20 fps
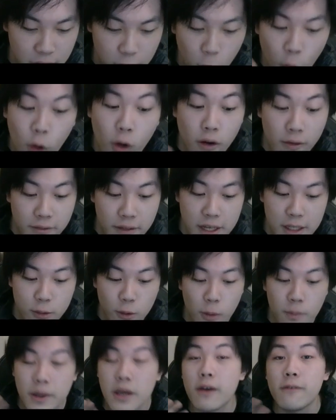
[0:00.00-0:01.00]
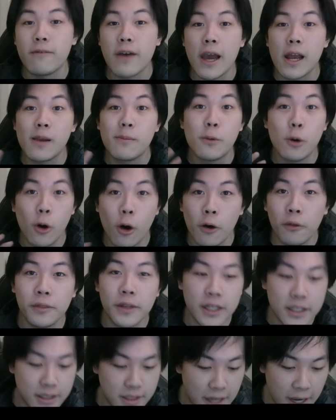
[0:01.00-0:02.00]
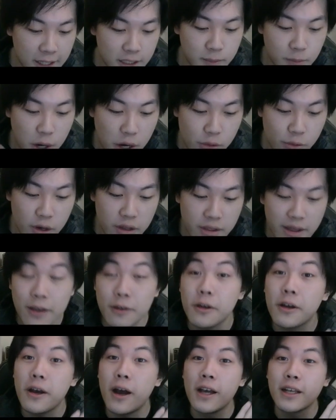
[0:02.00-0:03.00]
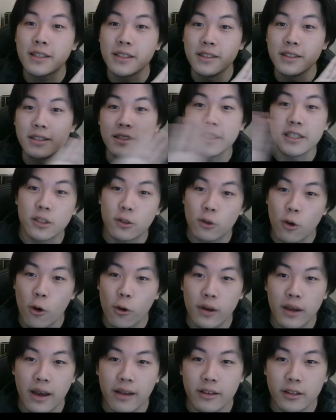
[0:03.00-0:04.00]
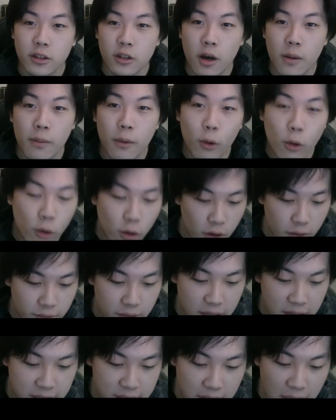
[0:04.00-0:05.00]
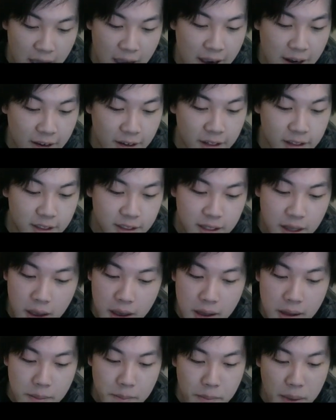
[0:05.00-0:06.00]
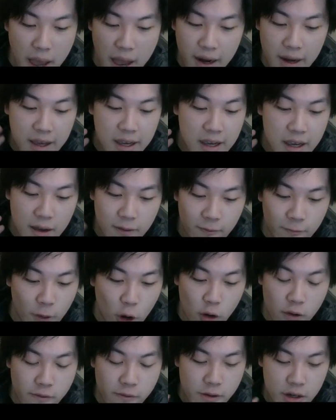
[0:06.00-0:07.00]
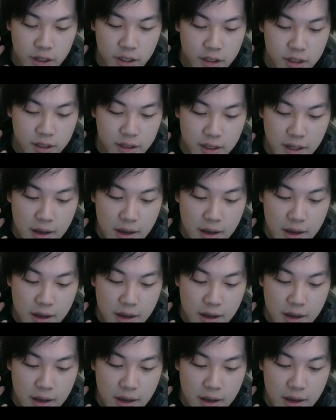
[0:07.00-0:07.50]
All of these will be available on these dates, by the way, that you guys can see scrolling at the top. All of these islands, belly, evolvers,